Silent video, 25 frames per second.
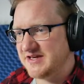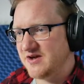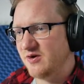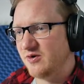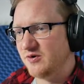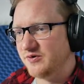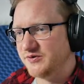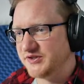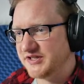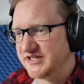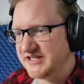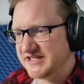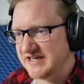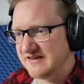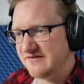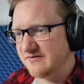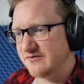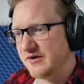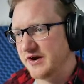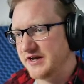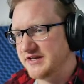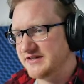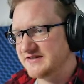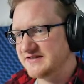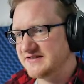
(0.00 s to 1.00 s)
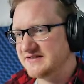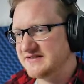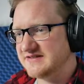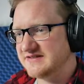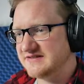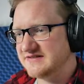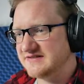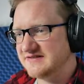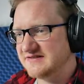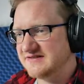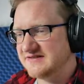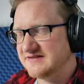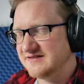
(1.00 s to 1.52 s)
only difference.
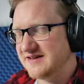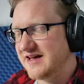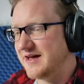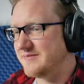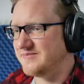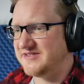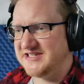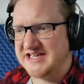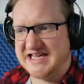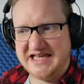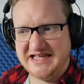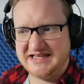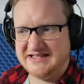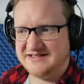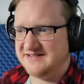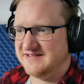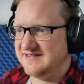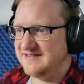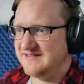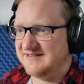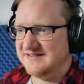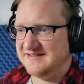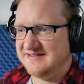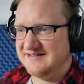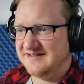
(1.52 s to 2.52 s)
I'm tense.